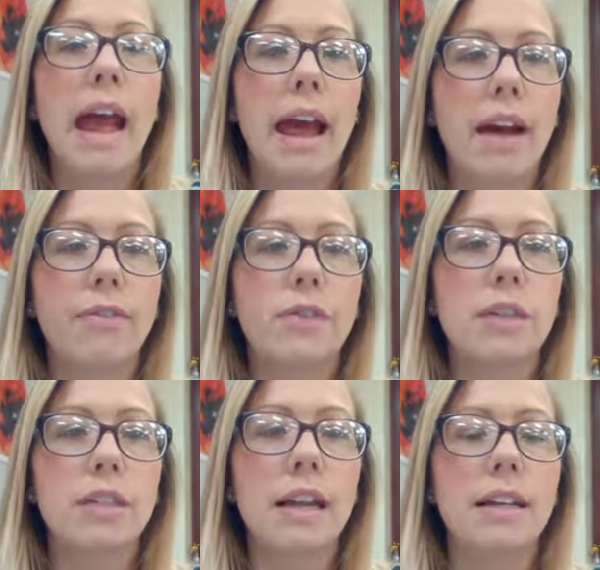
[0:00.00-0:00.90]

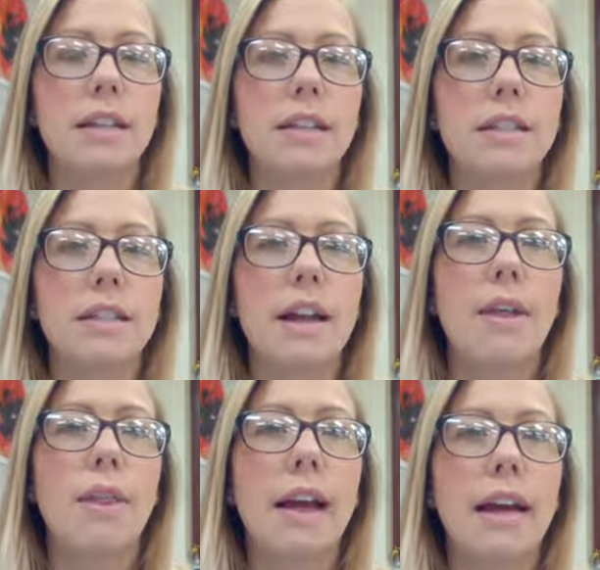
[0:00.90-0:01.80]
After attendance,
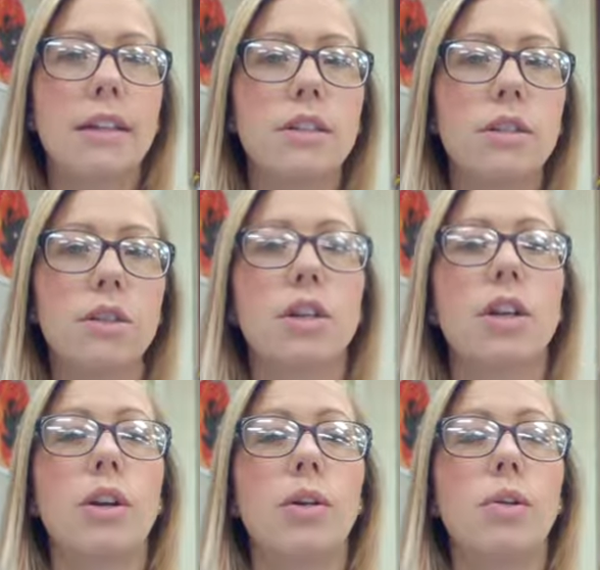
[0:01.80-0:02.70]
that is your
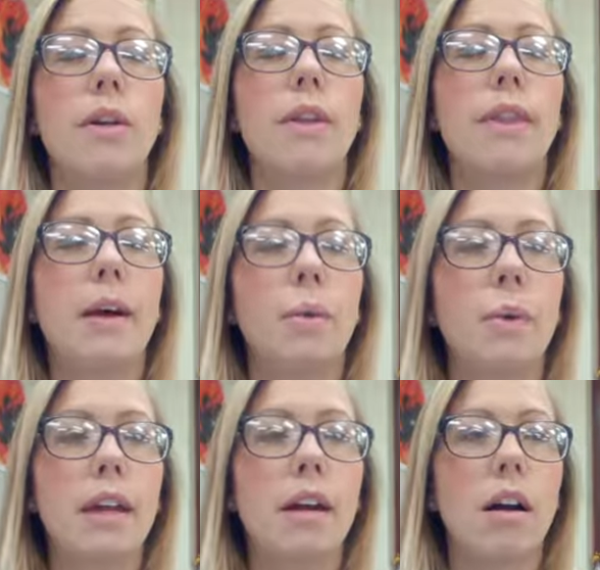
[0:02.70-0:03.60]
cue that
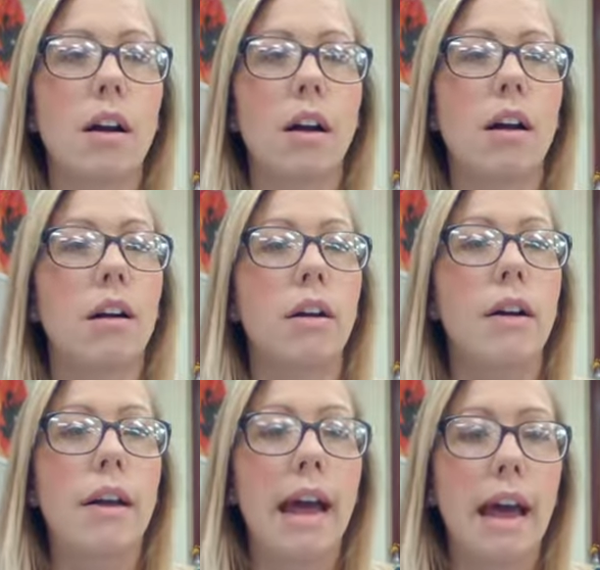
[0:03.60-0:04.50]
we
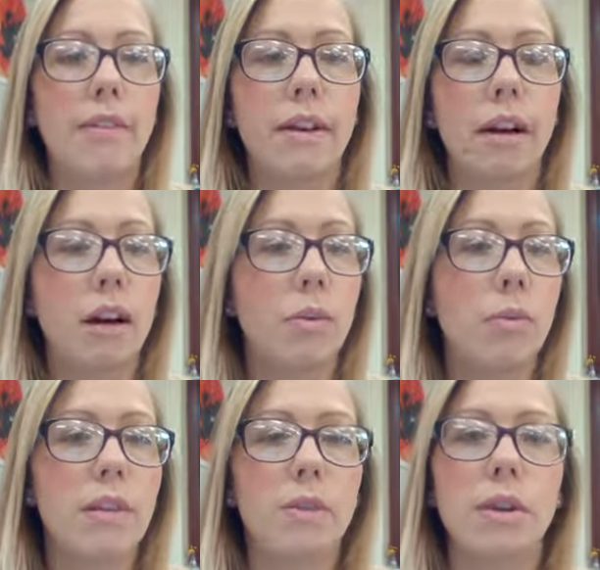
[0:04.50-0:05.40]
are having our
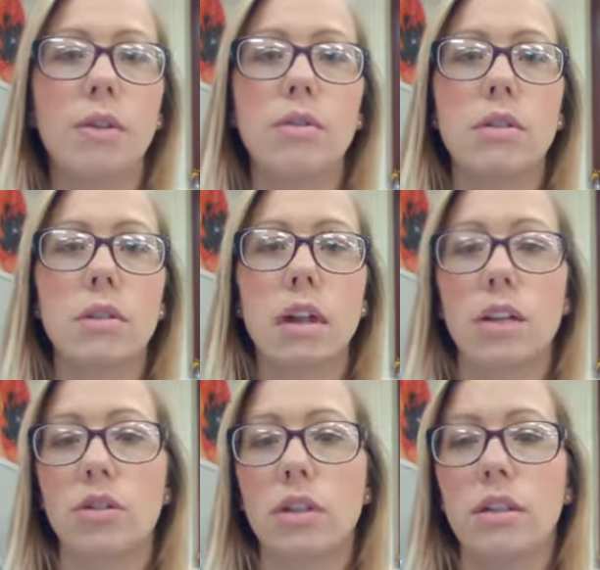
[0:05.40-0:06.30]
review,
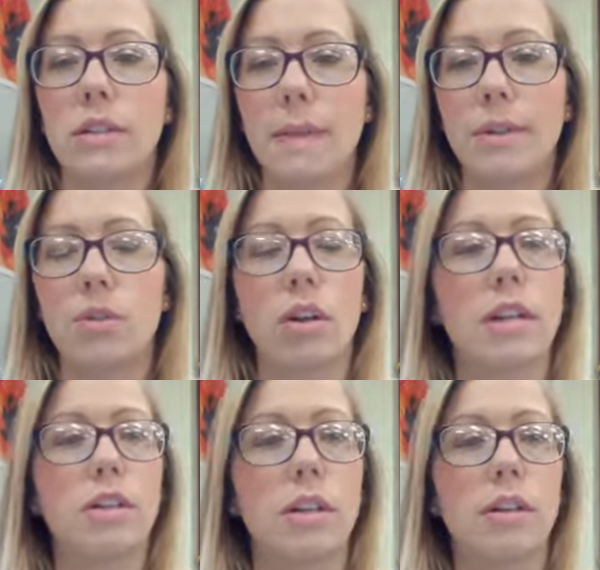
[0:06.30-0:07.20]
discussion,
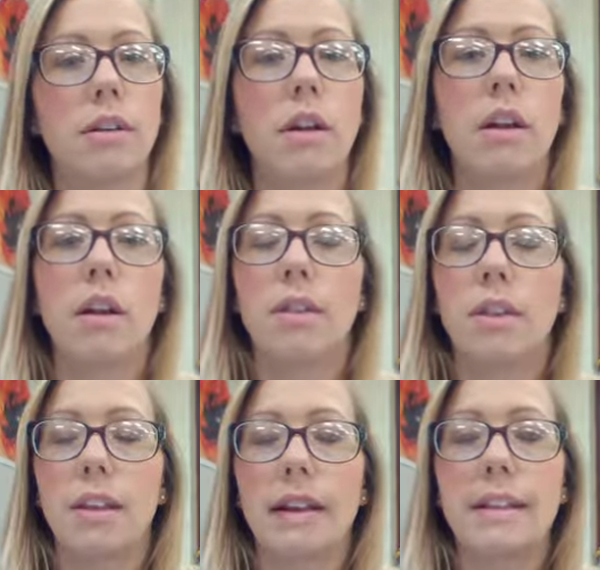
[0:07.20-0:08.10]
demonstration,
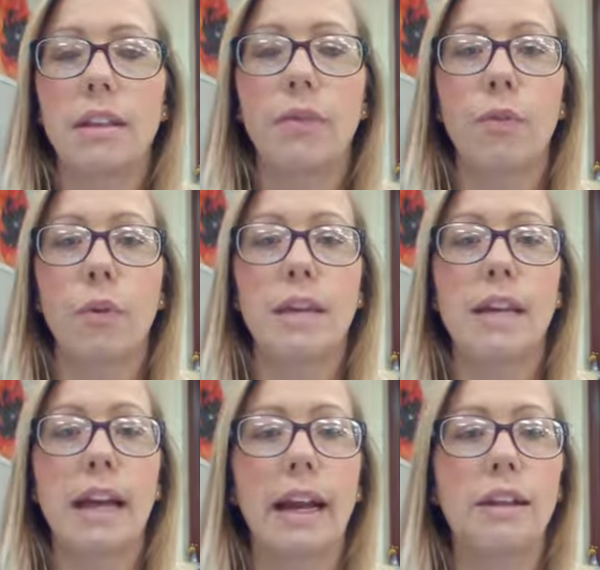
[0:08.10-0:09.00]
the lesson for the
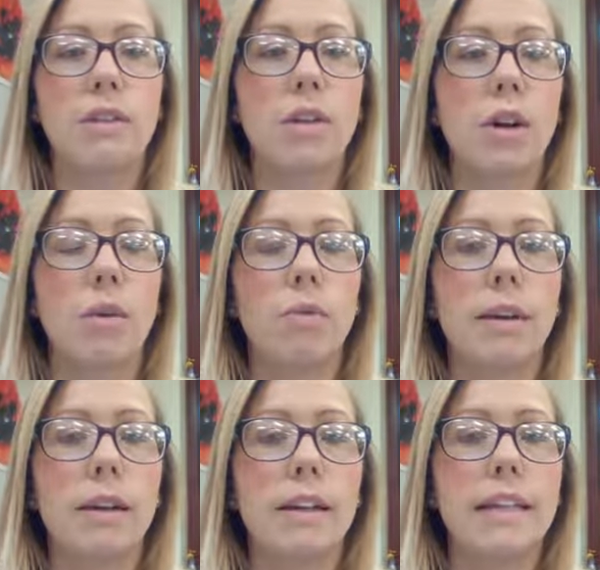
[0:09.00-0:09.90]
day. So
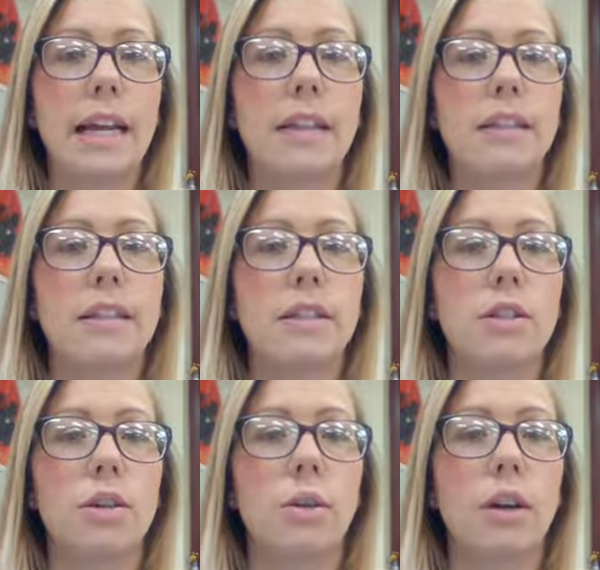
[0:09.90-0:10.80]
attendance
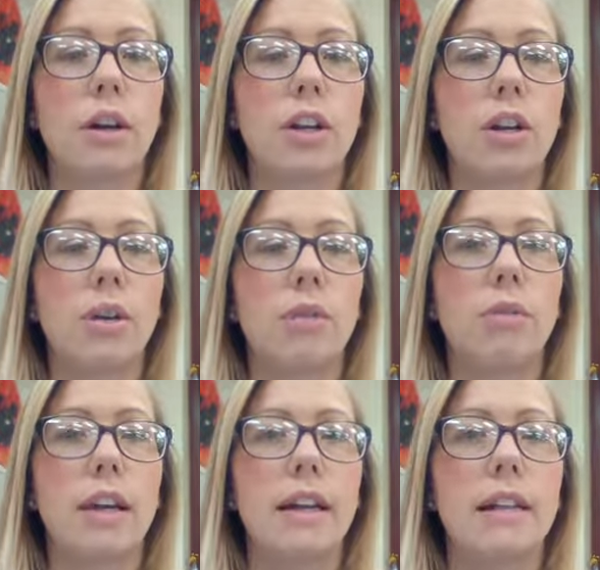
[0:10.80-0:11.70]
is your
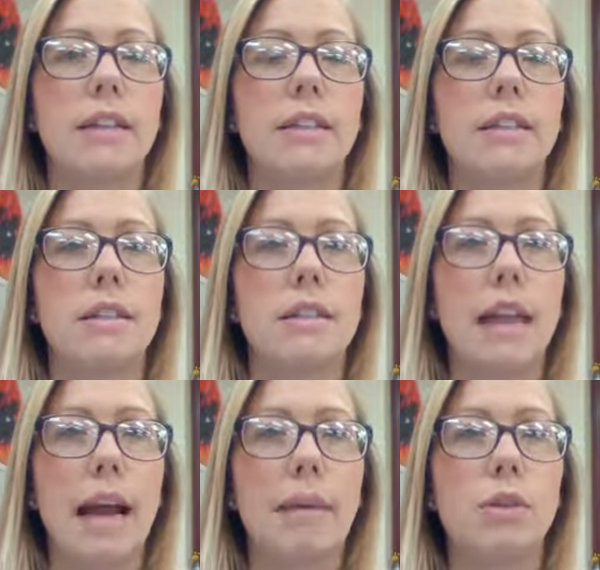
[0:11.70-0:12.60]
cue that it is
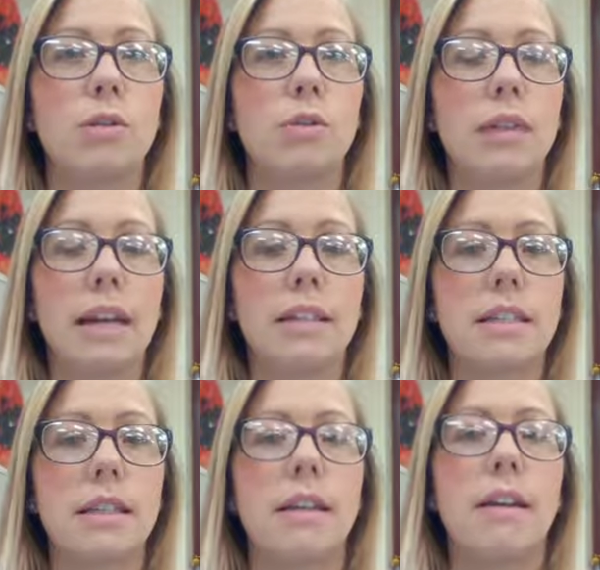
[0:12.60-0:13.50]
time to take a
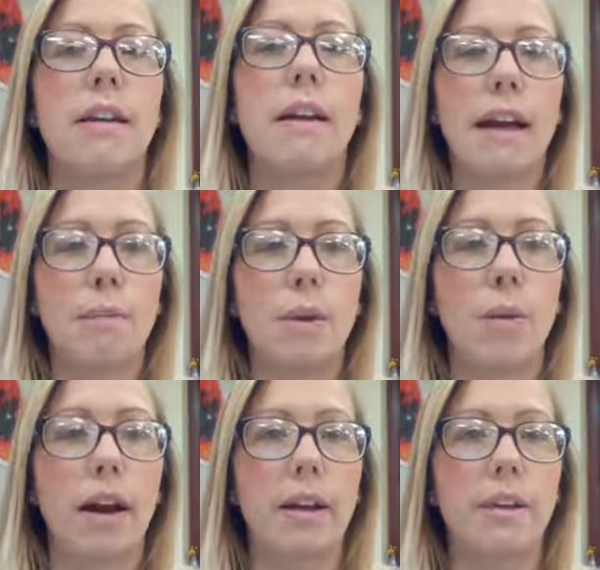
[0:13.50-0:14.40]
seat and be
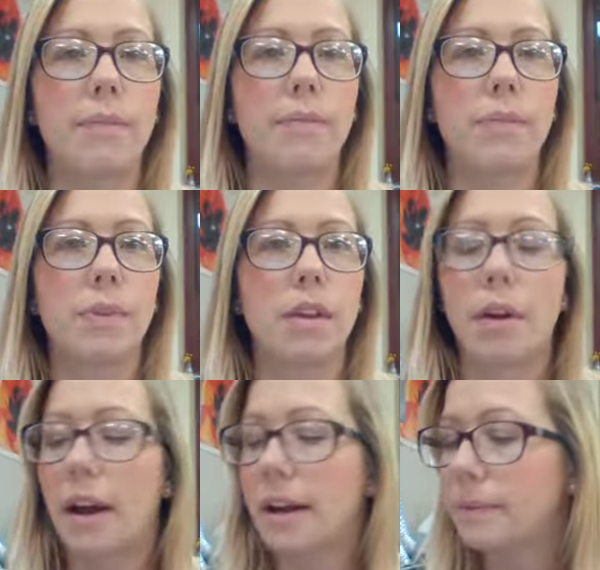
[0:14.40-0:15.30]
quiet,
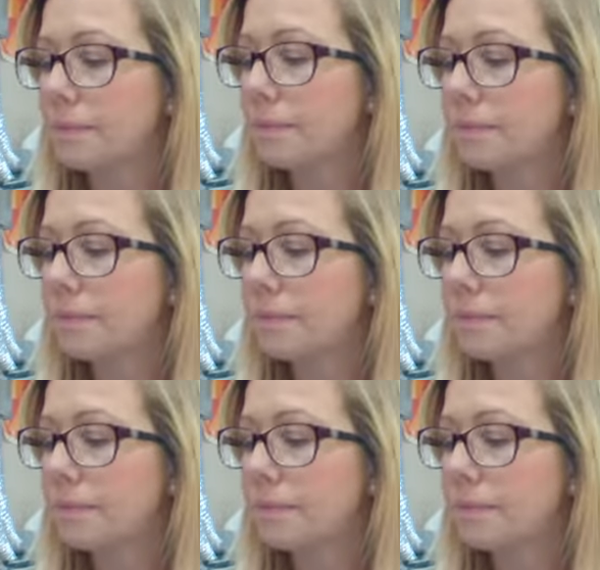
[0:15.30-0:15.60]
okay?